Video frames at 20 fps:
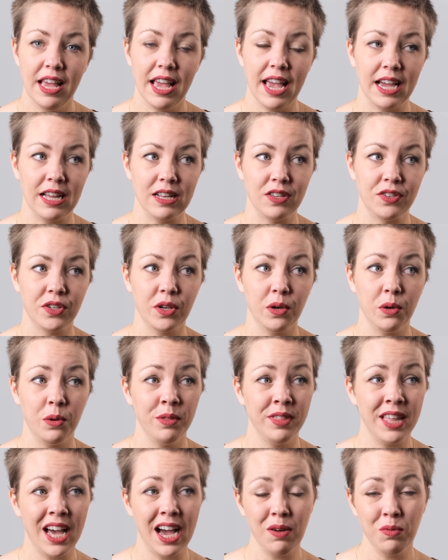And so
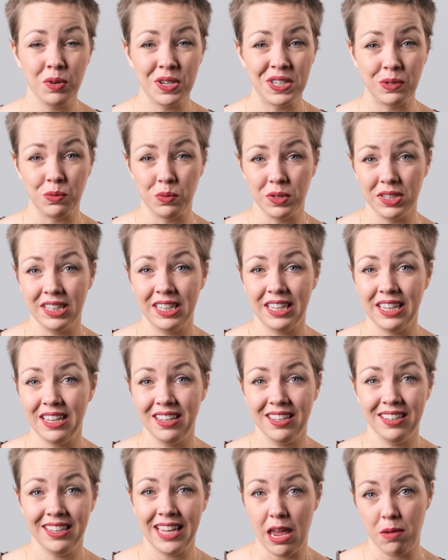that was
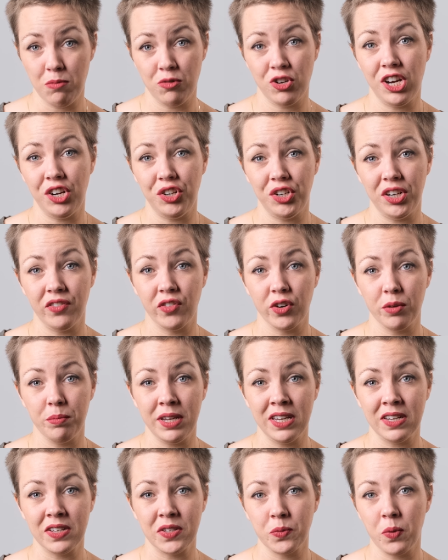really game-changing for
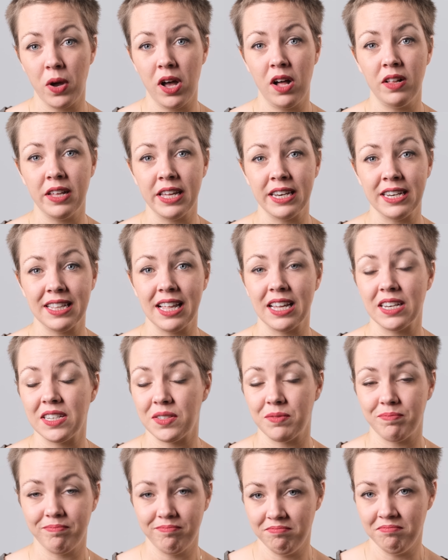me as well. And that
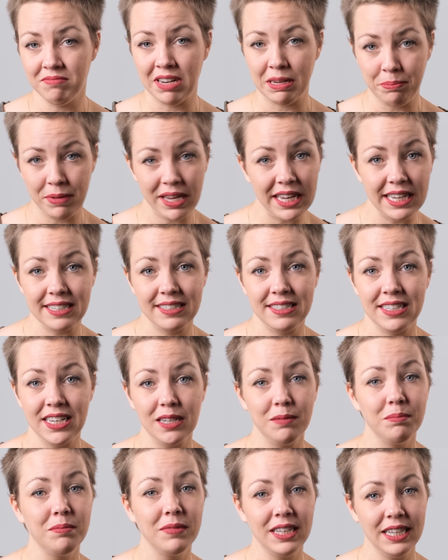is my biggest
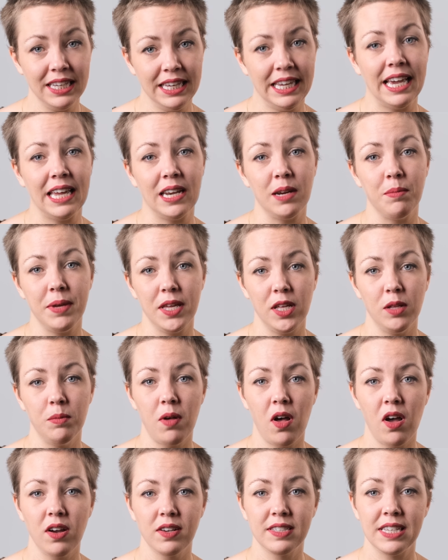tip. get a pill
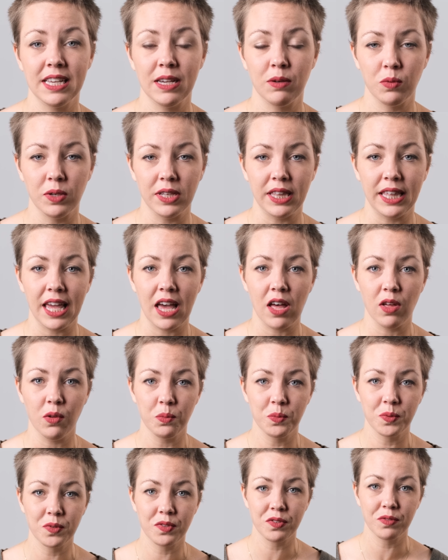box. It really
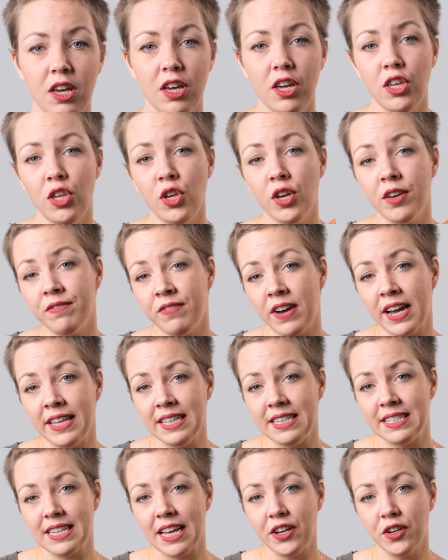helps. You can find
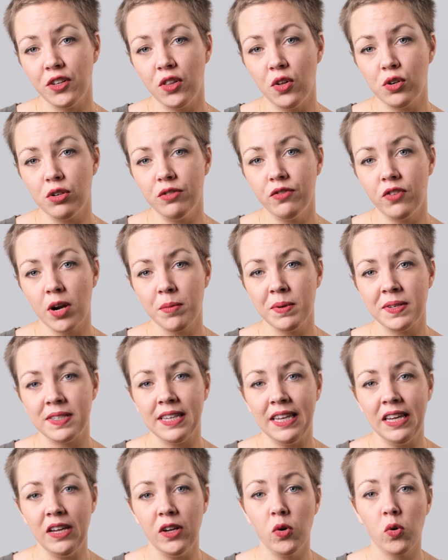these at your local
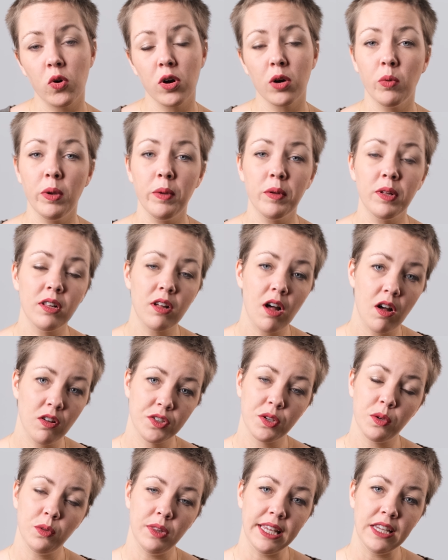pharmacy, or we will
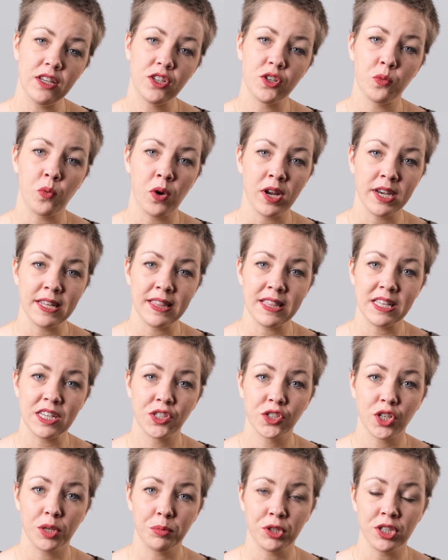also link to one in the
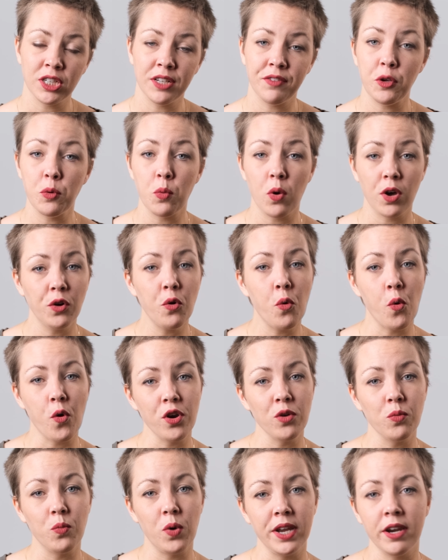description if you want to
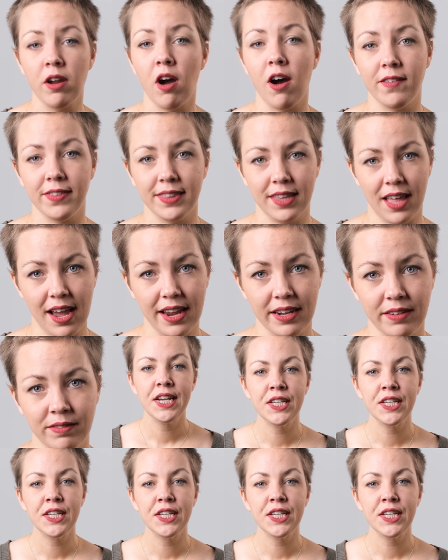order one online.